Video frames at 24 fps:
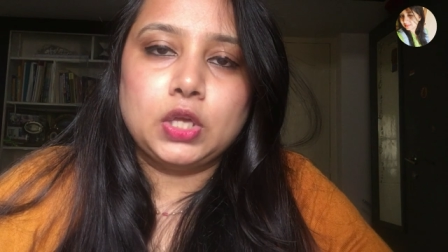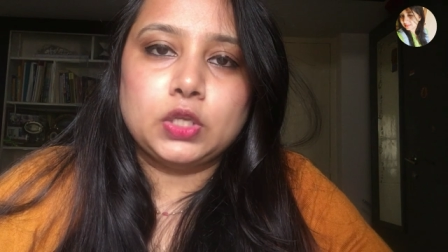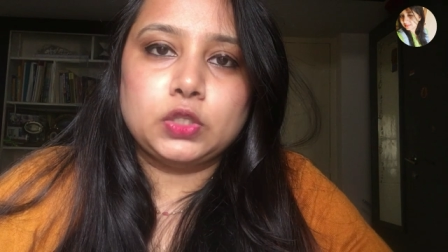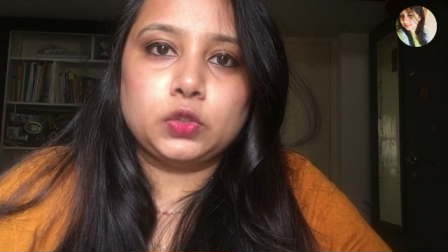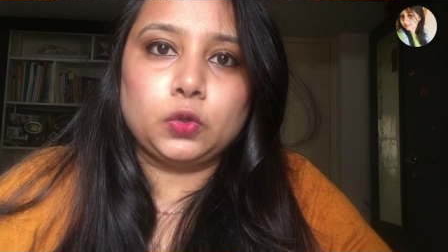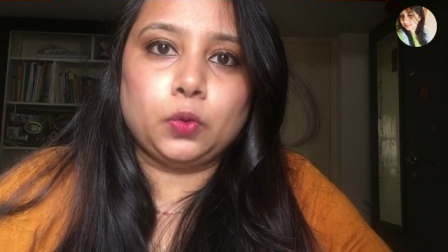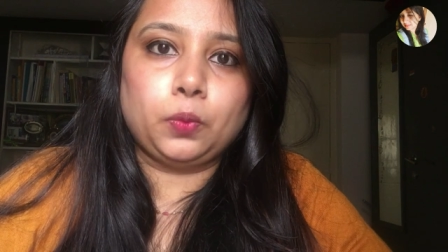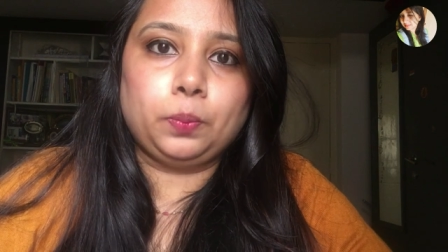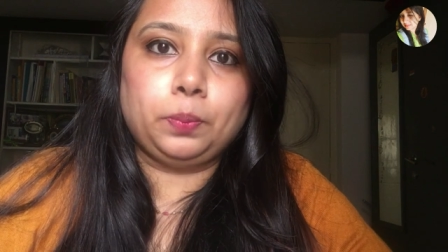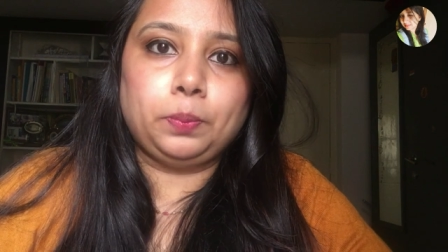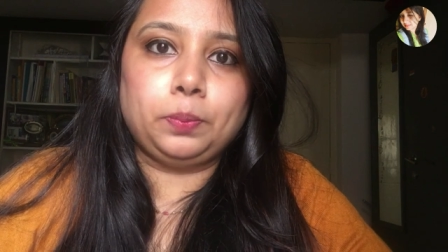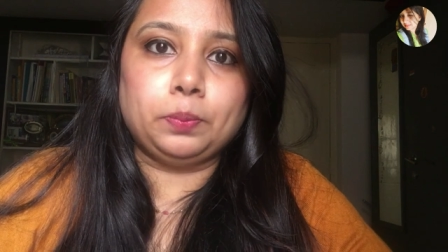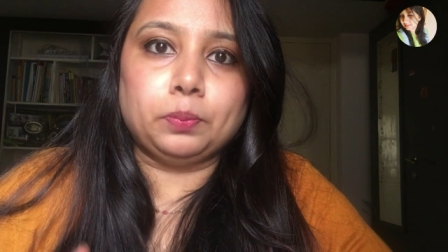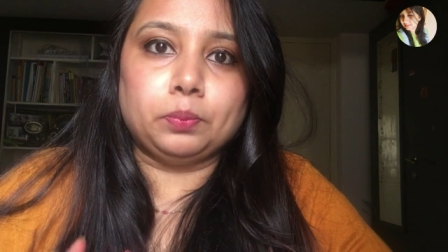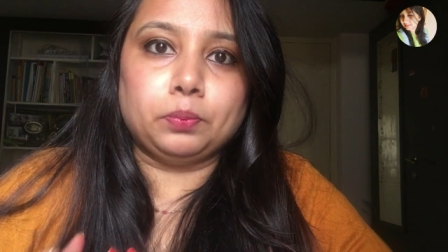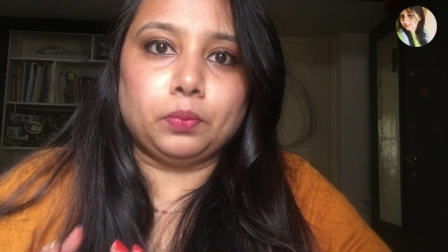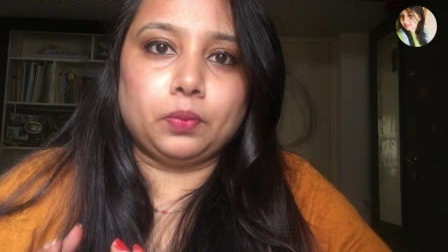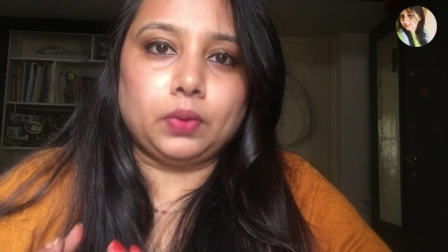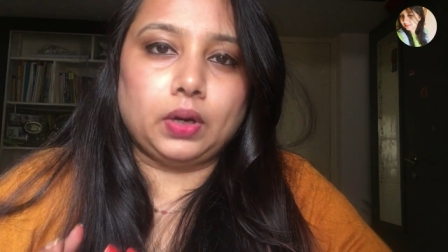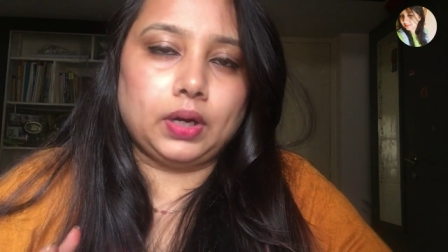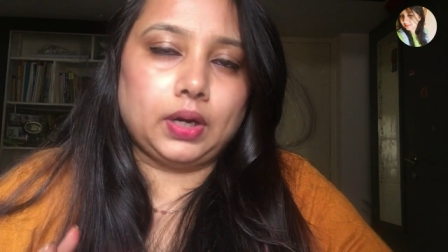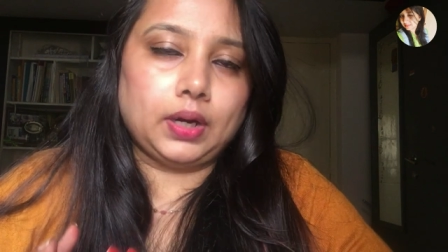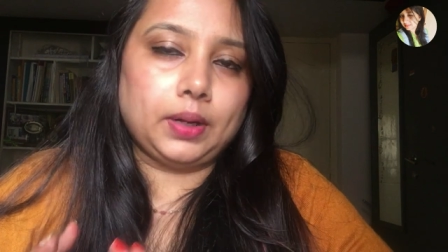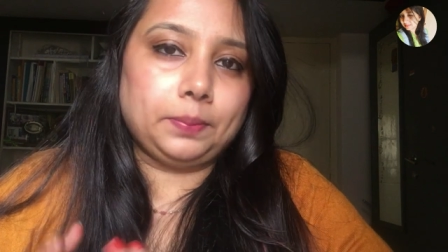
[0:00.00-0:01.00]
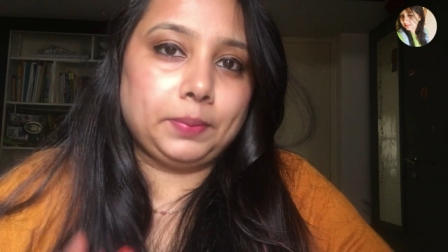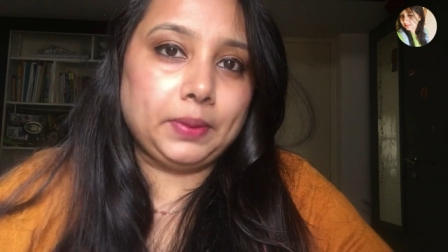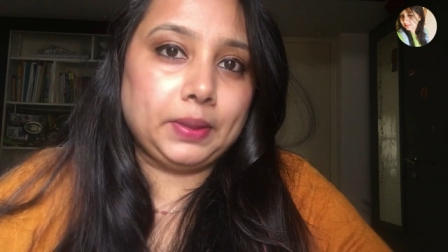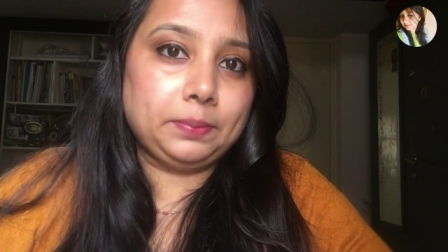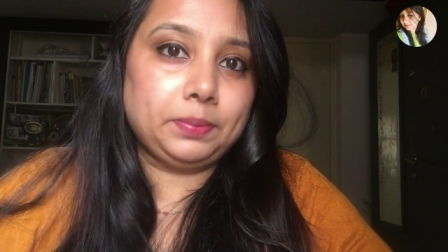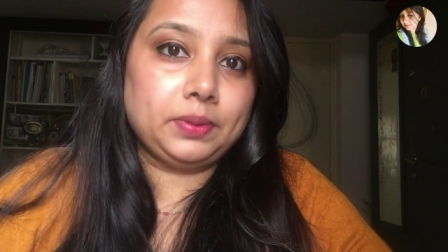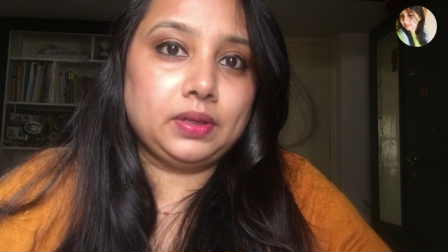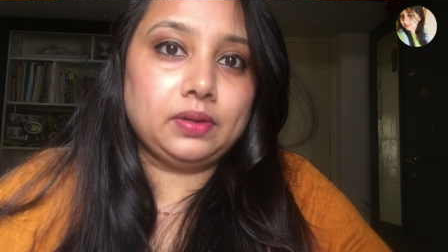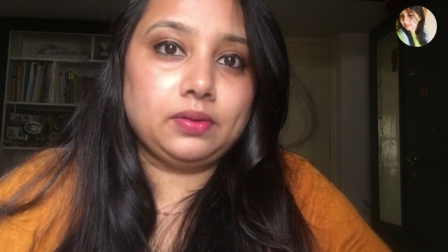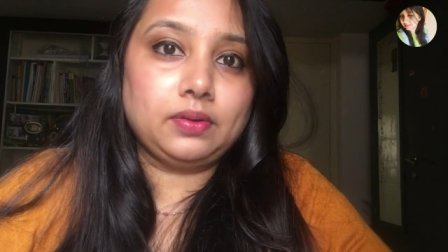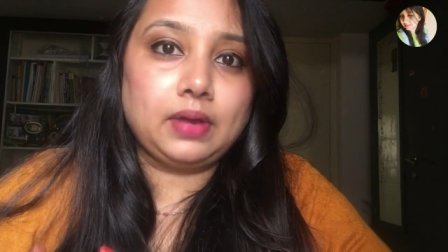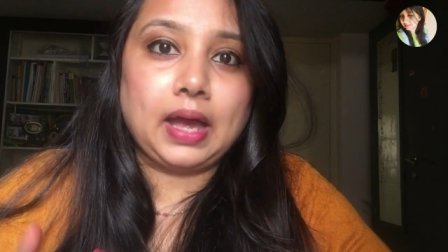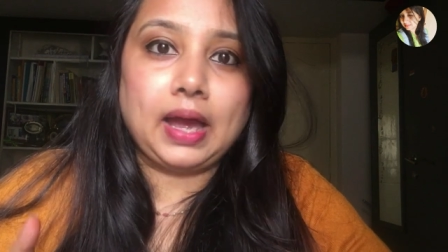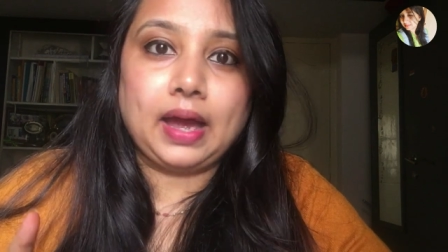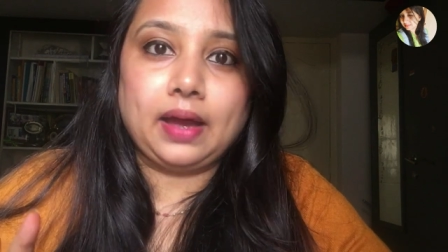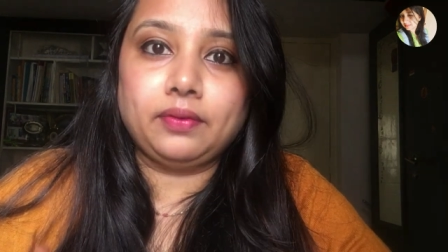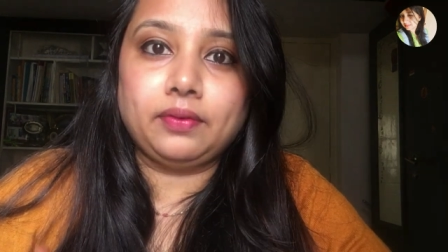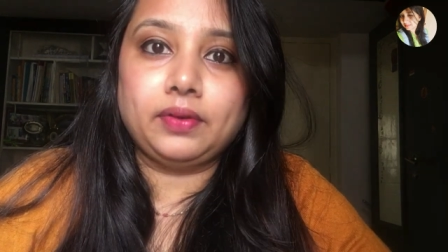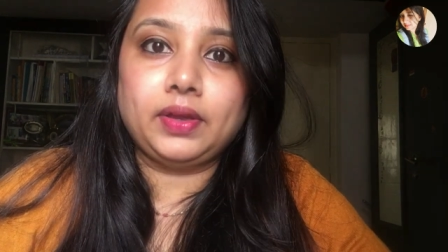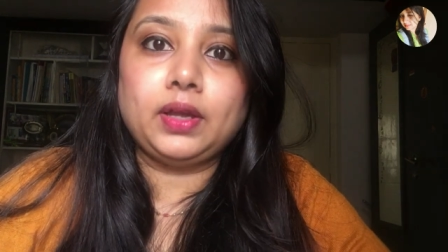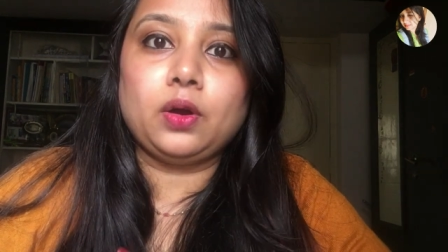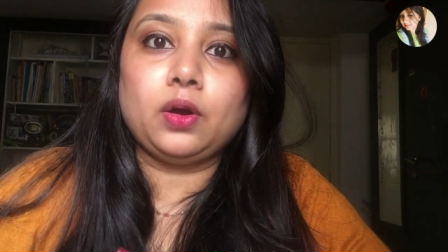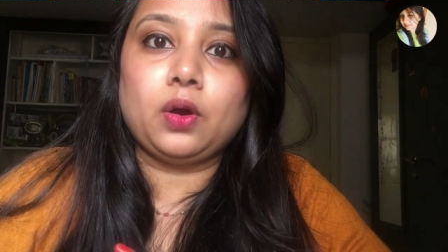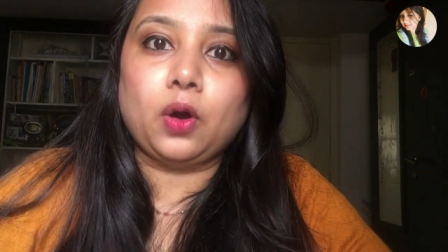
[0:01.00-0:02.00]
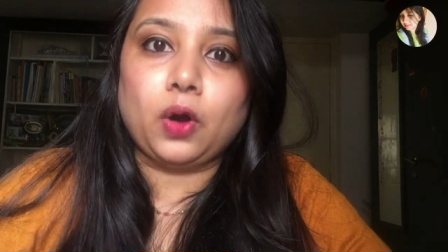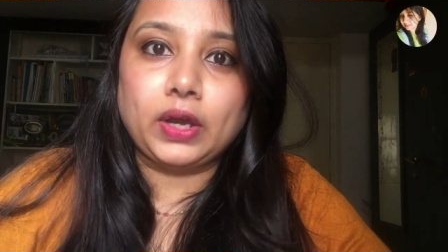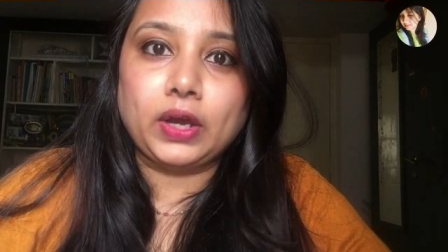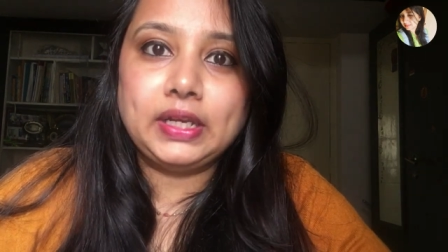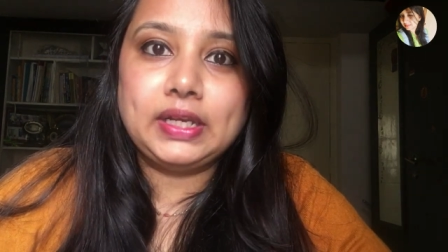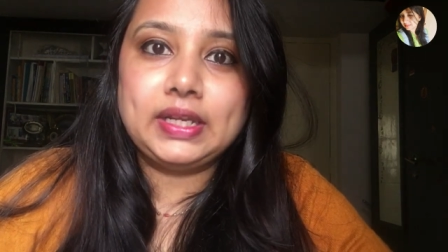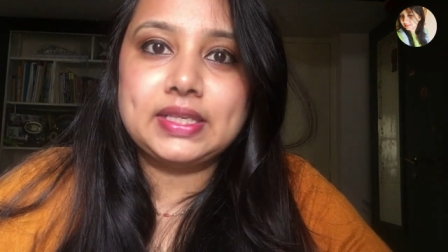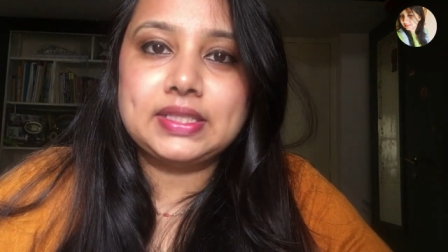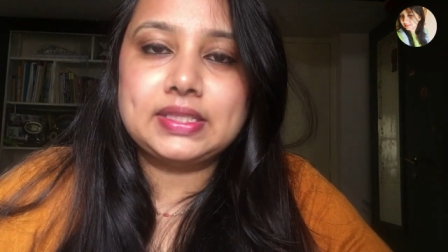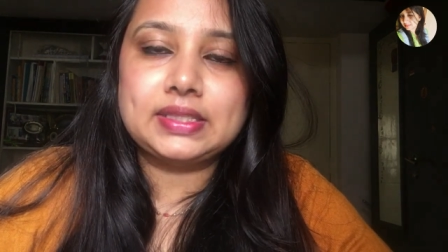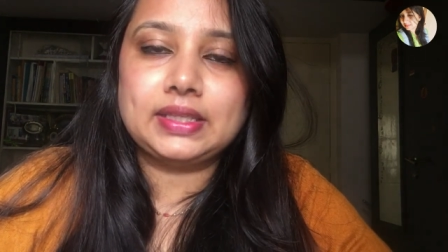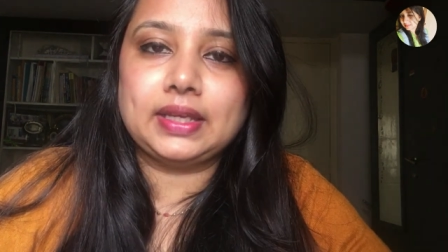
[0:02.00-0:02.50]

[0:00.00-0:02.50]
So people having oily